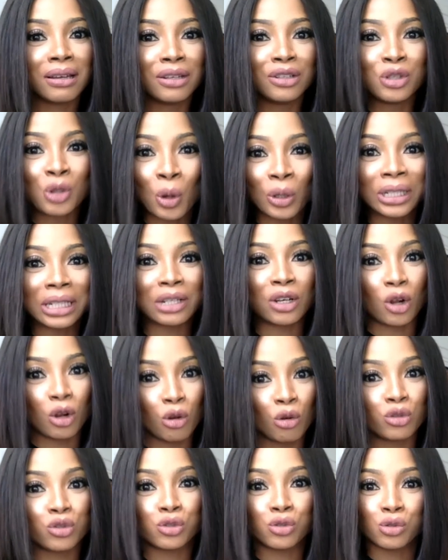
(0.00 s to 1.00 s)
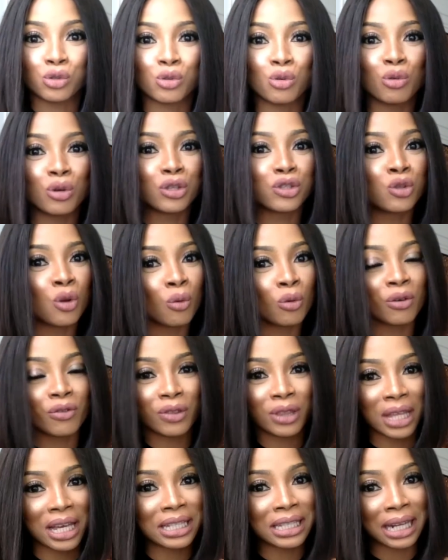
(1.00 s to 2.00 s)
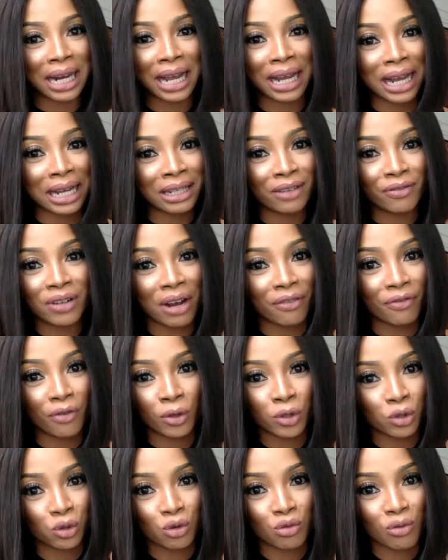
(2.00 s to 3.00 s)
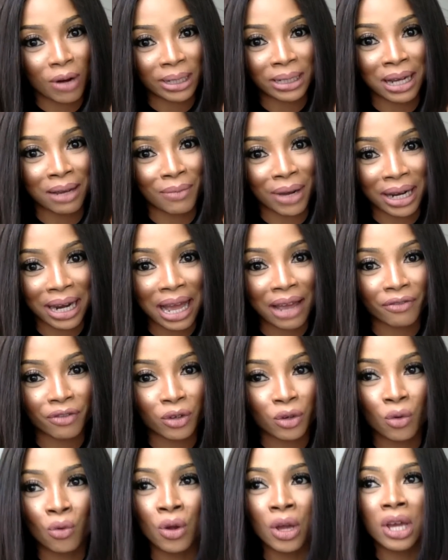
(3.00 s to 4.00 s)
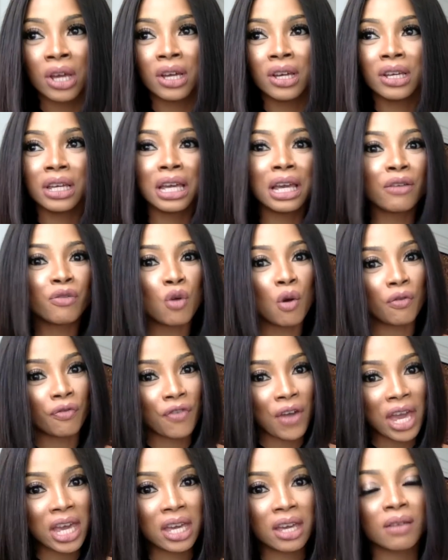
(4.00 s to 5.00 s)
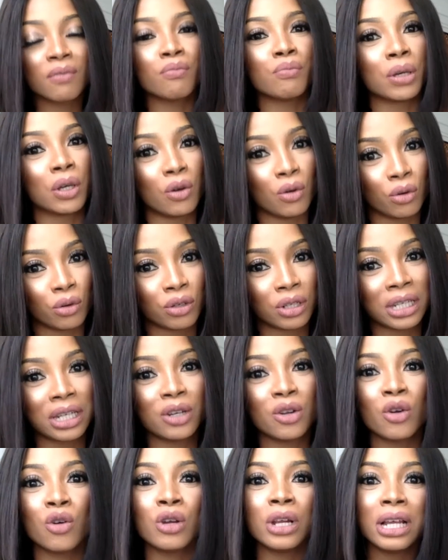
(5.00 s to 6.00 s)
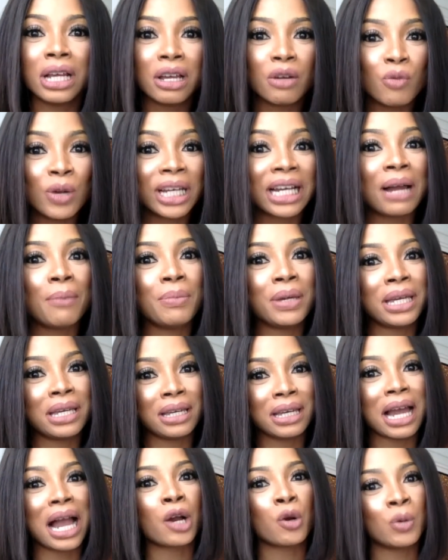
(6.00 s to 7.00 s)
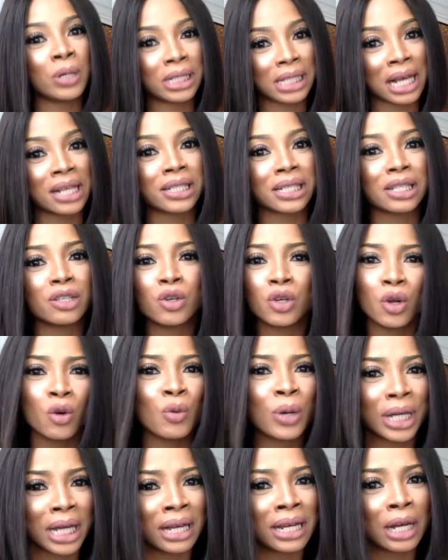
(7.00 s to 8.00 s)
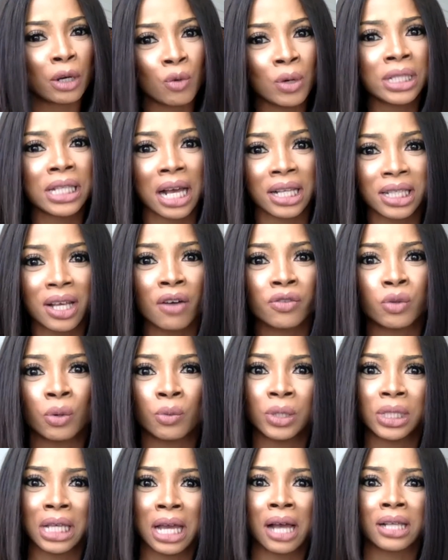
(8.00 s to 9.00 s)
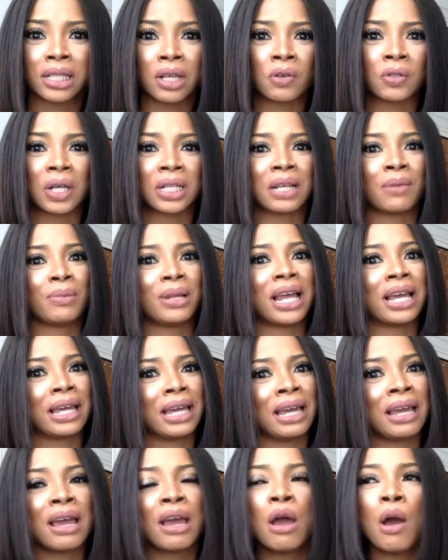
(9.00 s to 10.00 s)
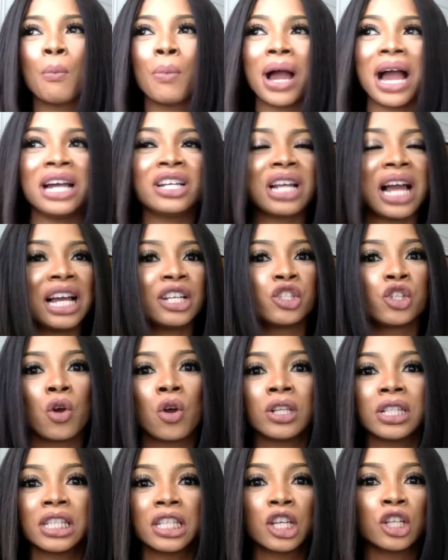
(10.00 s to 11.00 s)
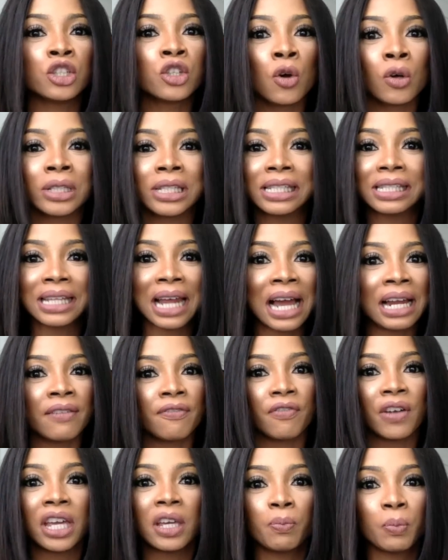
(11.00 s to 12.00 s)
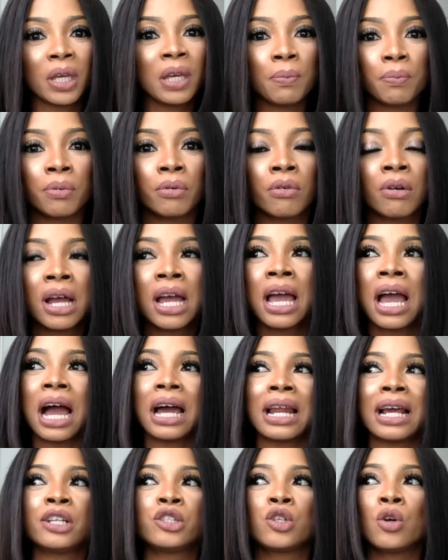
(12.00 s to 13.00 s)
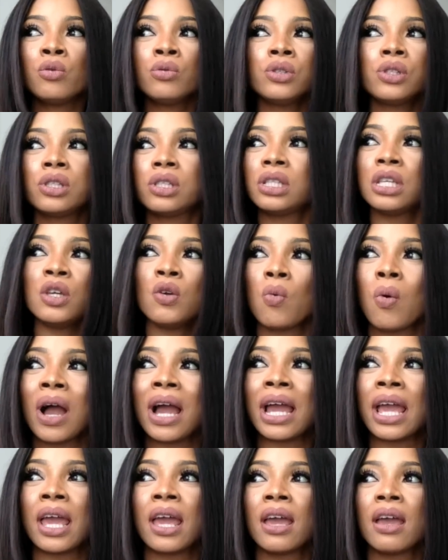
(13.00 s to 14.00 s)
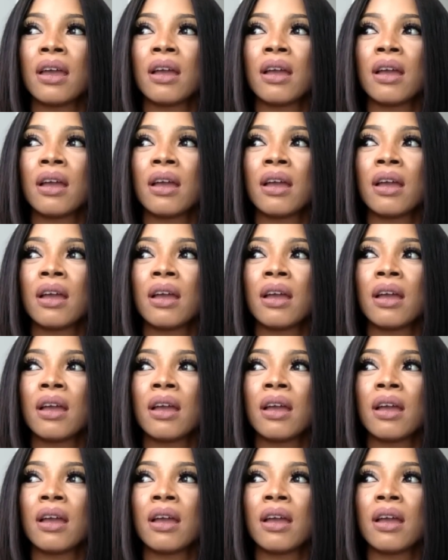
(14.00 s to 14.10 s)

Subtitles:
not close to you is not one of the things that I can't even afford to do right now in my life. If you're fake, be good. We can be acquaintance. We can acquaint ourselves when we see ourselves out and be like, hey, but I just cannot stand fake people. And I don't see why,